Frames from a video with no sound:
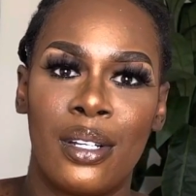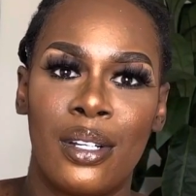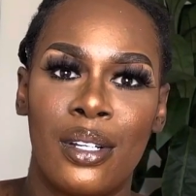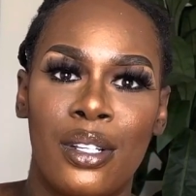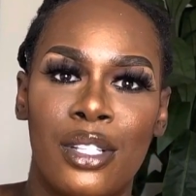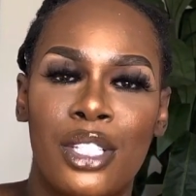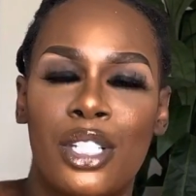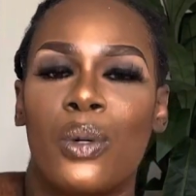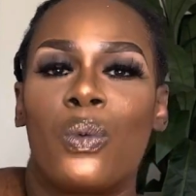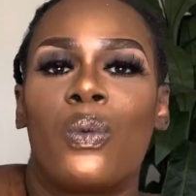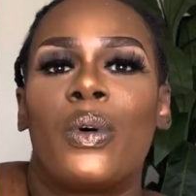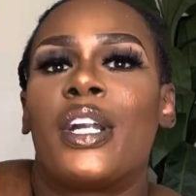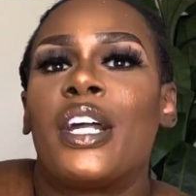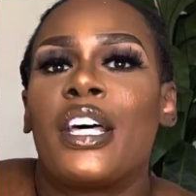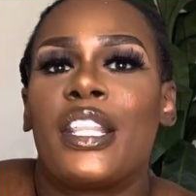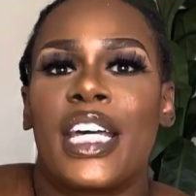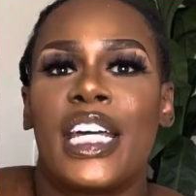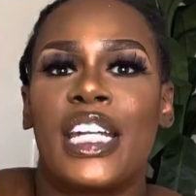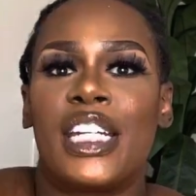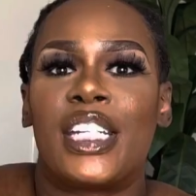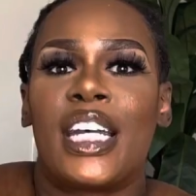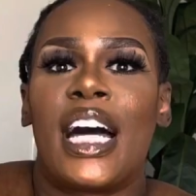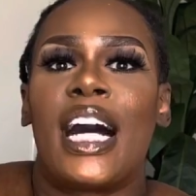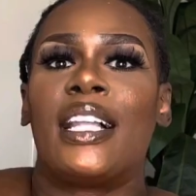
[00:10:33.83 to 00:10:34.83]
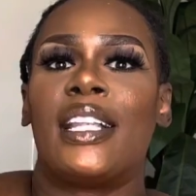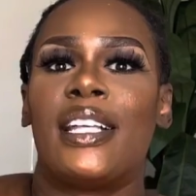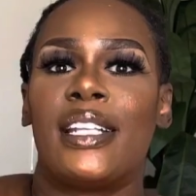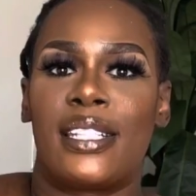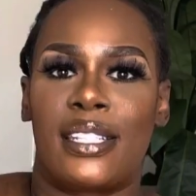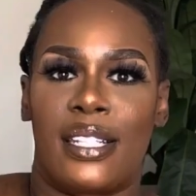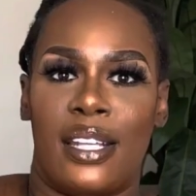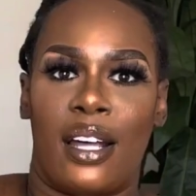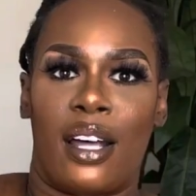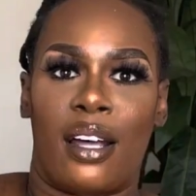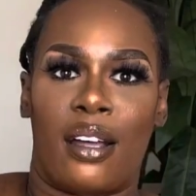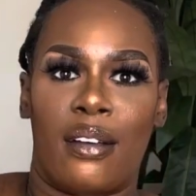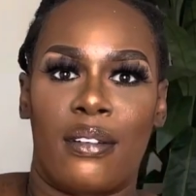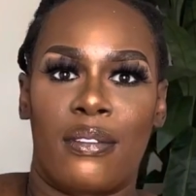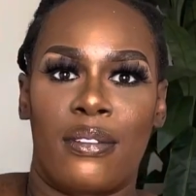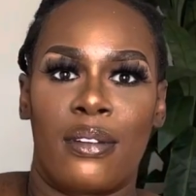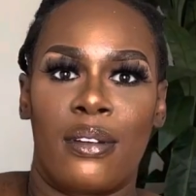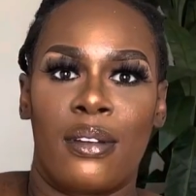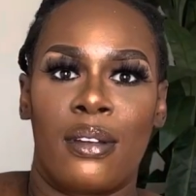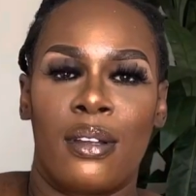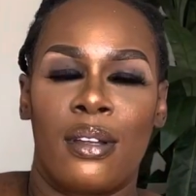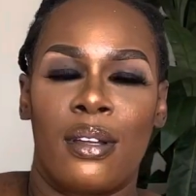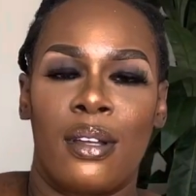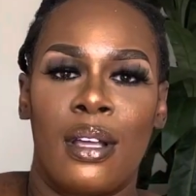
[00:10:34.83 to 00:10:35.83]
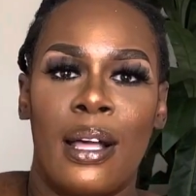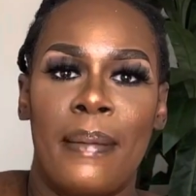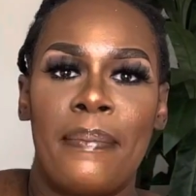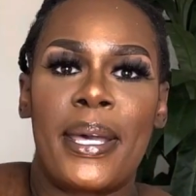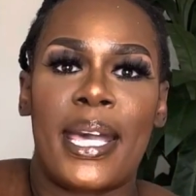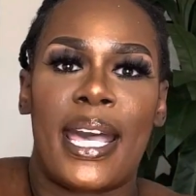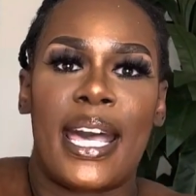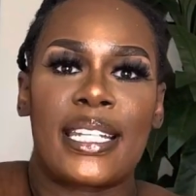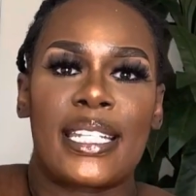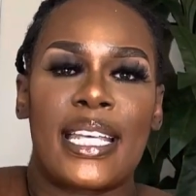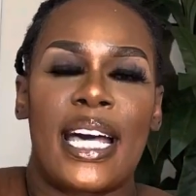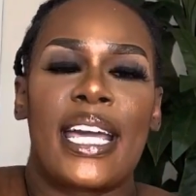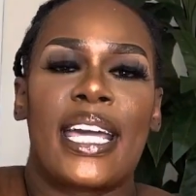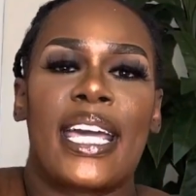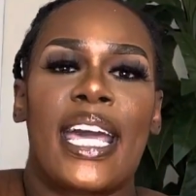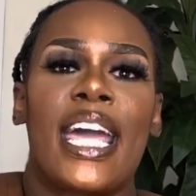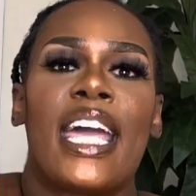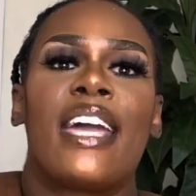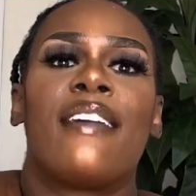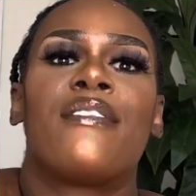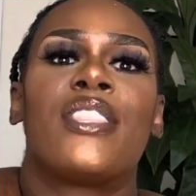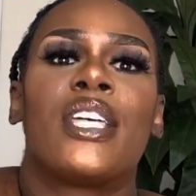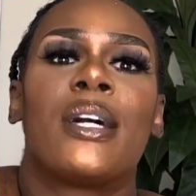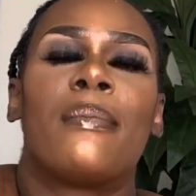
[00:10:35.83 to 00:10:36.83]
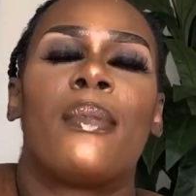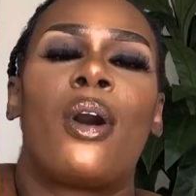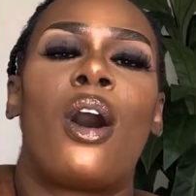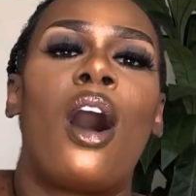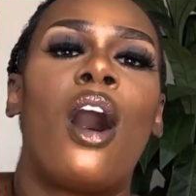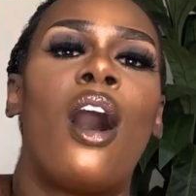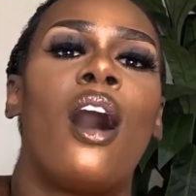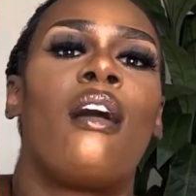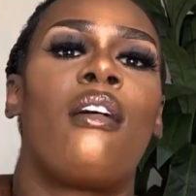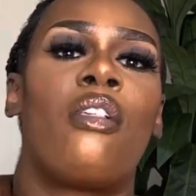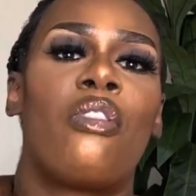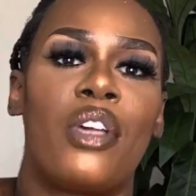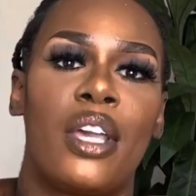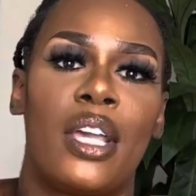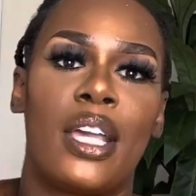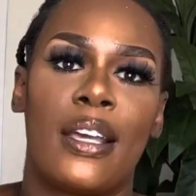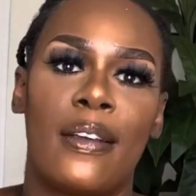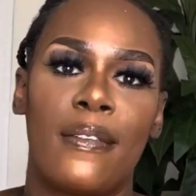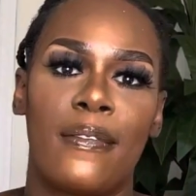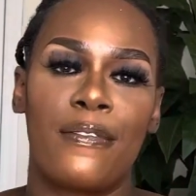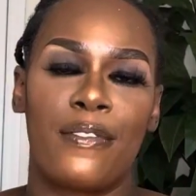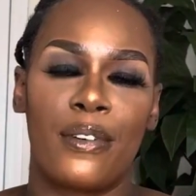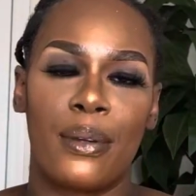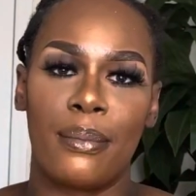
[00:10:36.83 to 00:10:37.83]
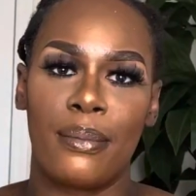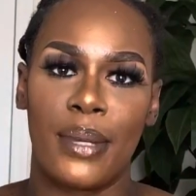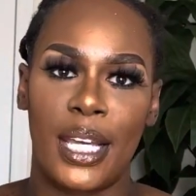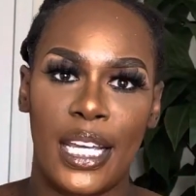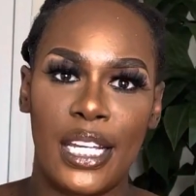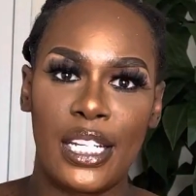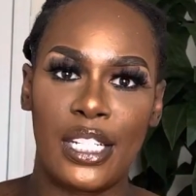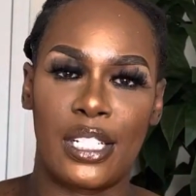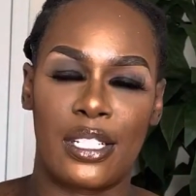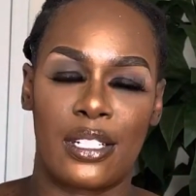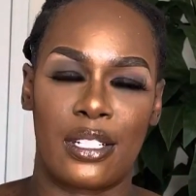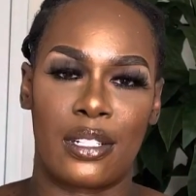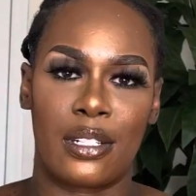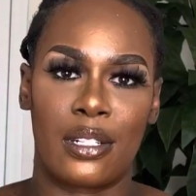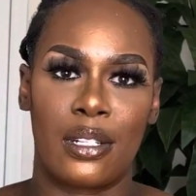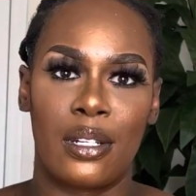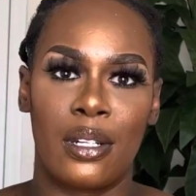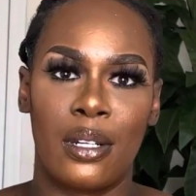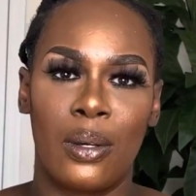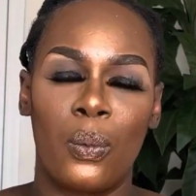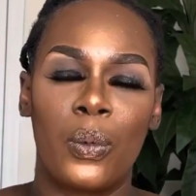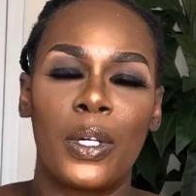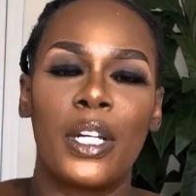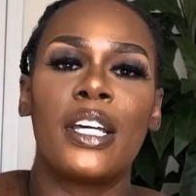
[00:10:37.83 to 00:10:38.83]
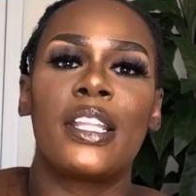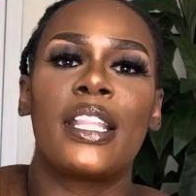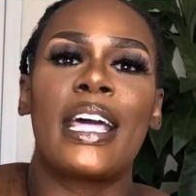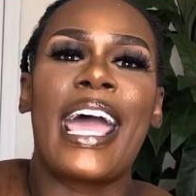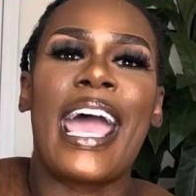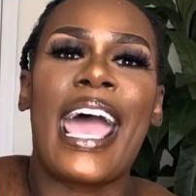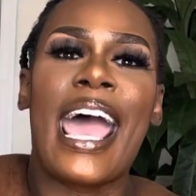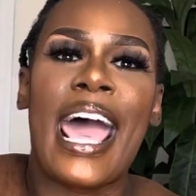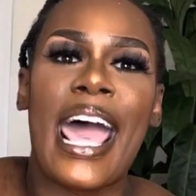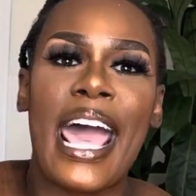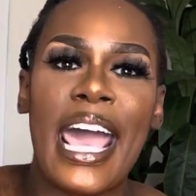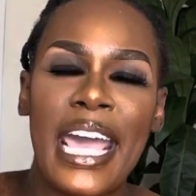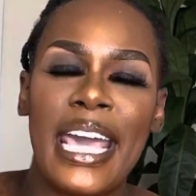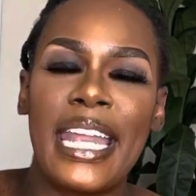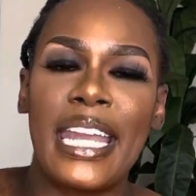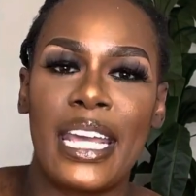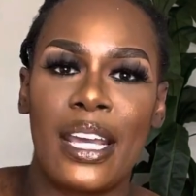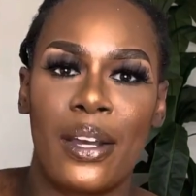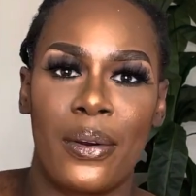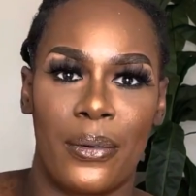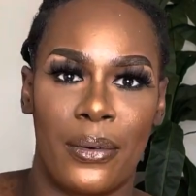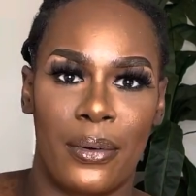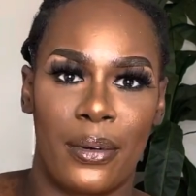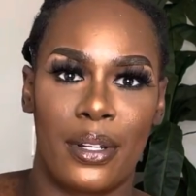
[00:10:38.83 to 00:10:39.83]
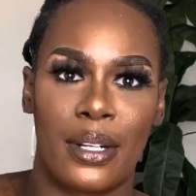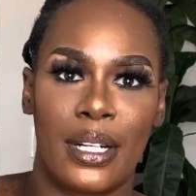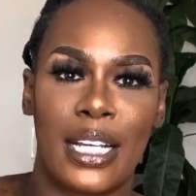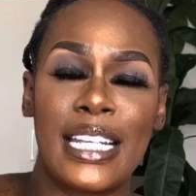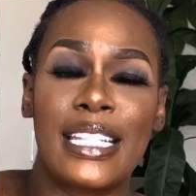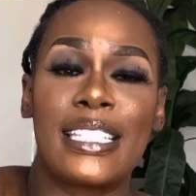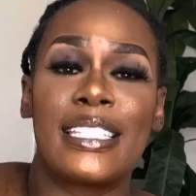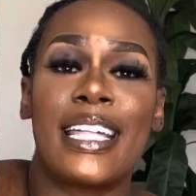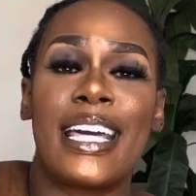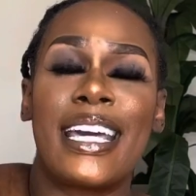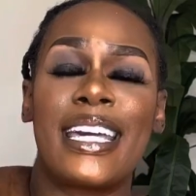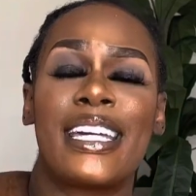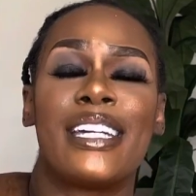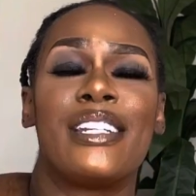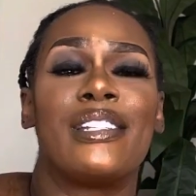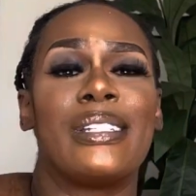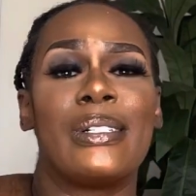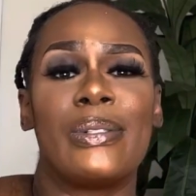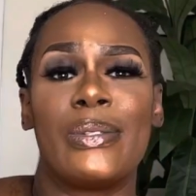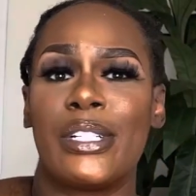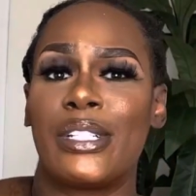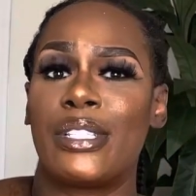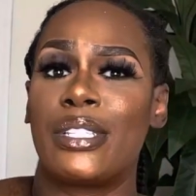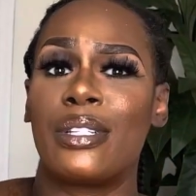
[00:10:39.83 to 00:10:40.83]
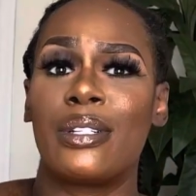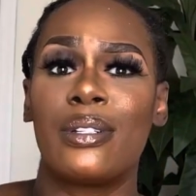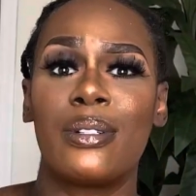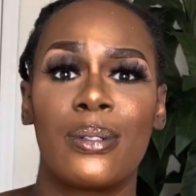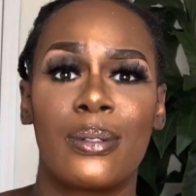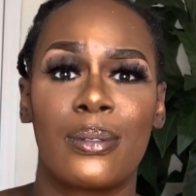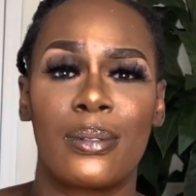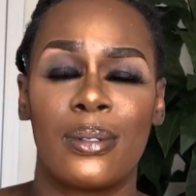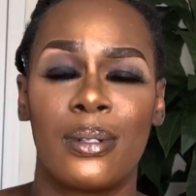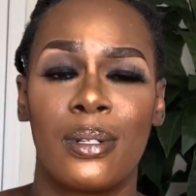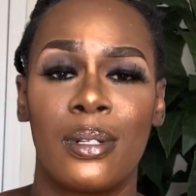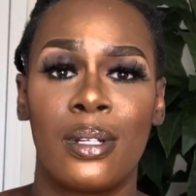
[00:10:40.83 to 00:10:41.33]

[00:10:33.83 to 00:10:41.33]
So what are they jealous of? Because I gave them all the information. What are they hating on? Because they can do it too.